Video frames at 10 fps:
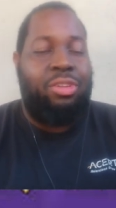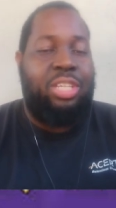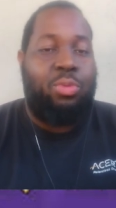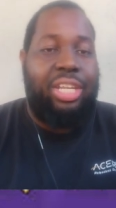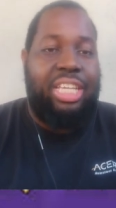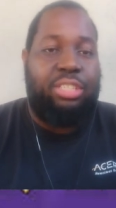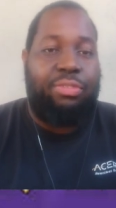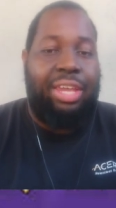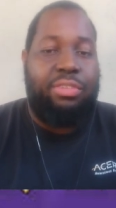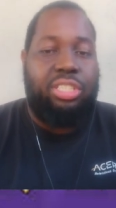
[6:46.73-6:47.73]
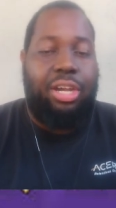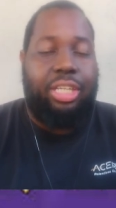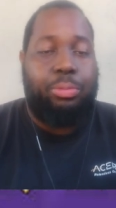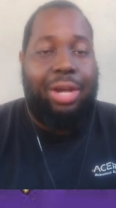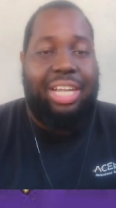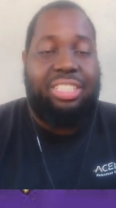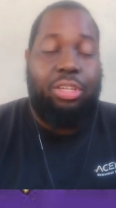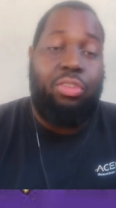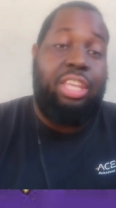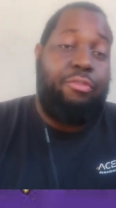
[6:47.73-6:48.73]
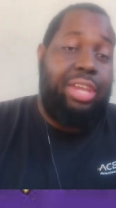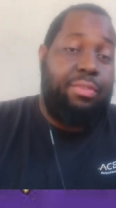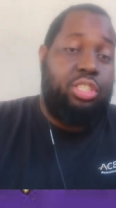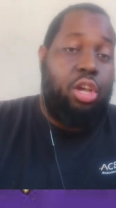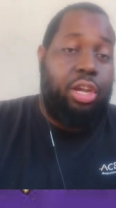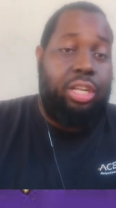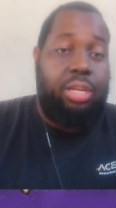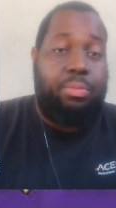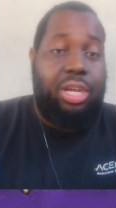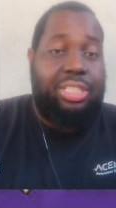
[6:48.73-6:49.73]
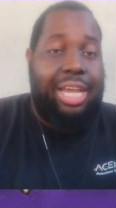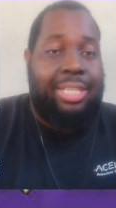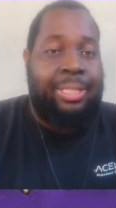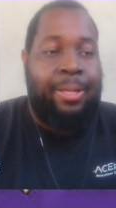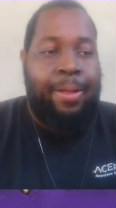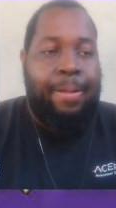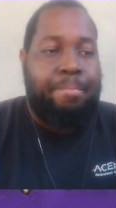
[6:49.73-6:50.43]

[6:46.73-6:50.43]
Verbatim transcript: You know, that's one of his favorite targets, probably still the favorite target of Lamar Jackson,